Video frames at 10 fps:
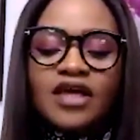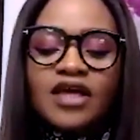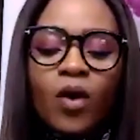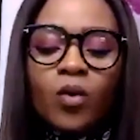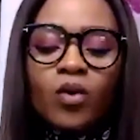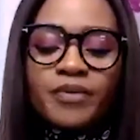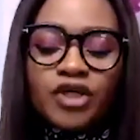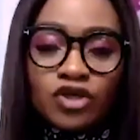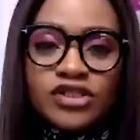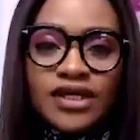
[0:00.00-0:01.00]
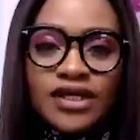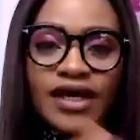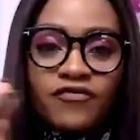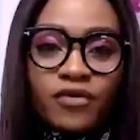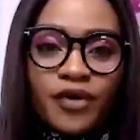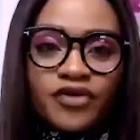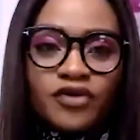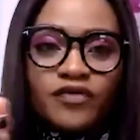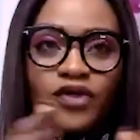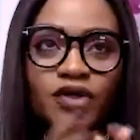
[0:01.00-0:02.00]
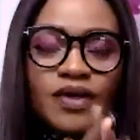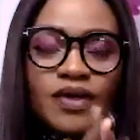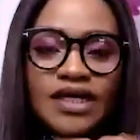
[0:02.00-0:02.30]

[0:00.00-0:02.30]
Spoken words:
I think what would be good to hear from both of you